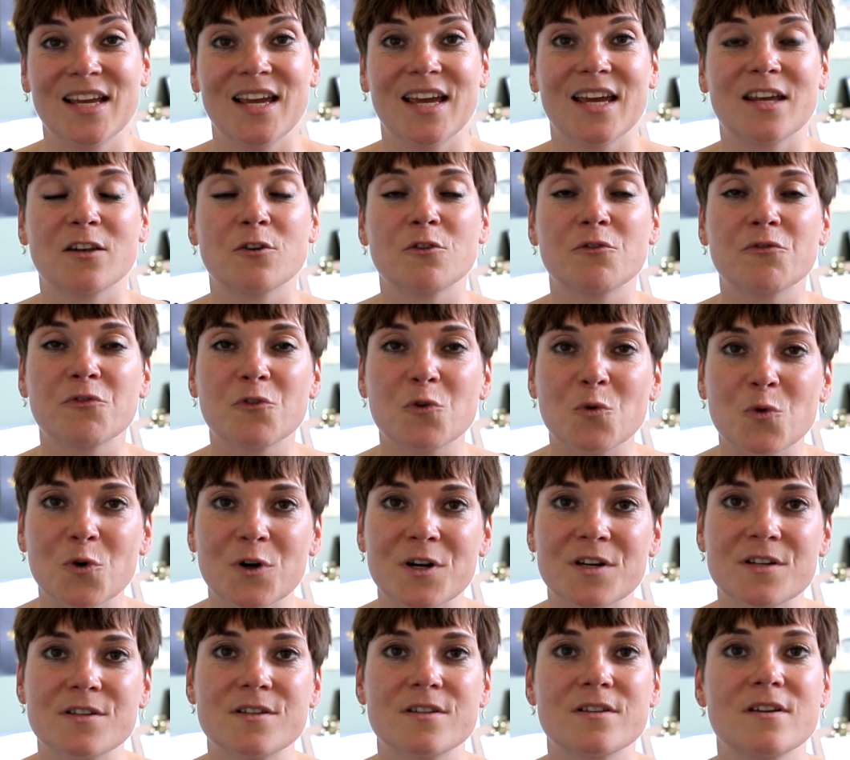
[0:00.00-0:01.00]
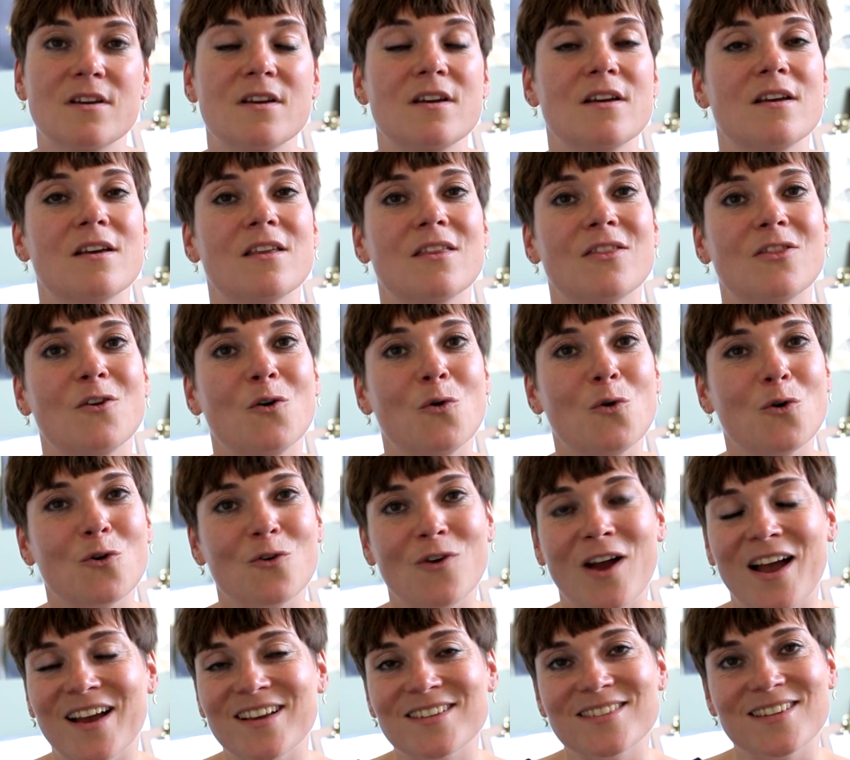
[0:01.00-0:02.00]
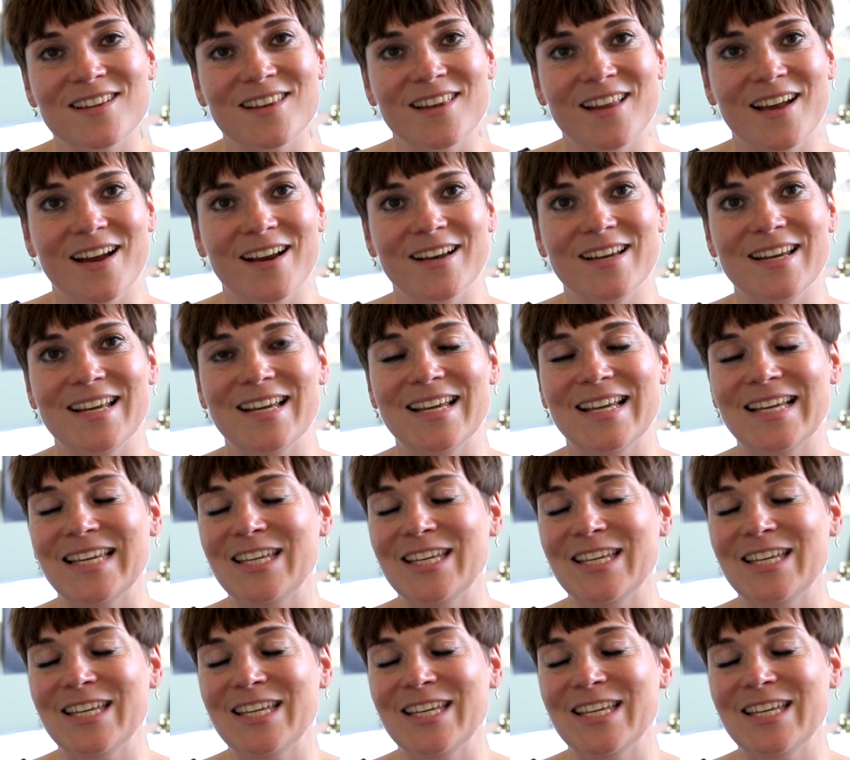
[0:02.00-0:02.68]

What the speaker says: And of course, the horizon line,